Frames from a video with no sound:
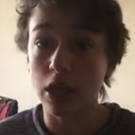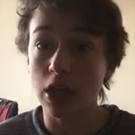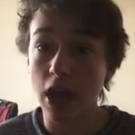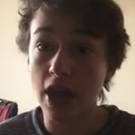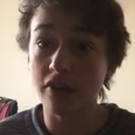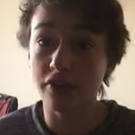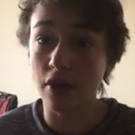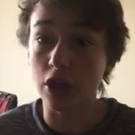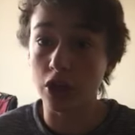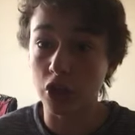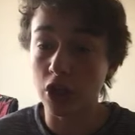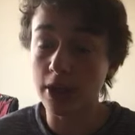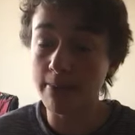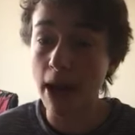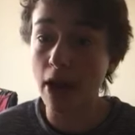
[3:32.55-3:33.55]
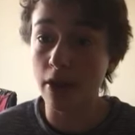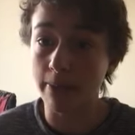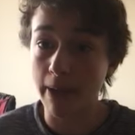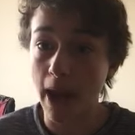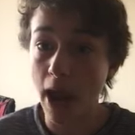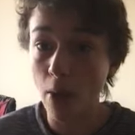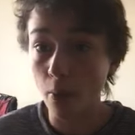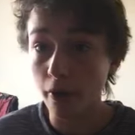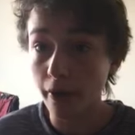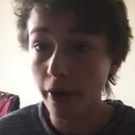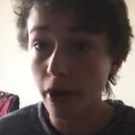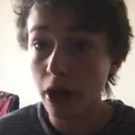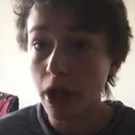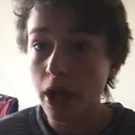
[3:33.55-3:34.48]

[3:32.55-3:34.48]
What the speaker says: has a good amount of power.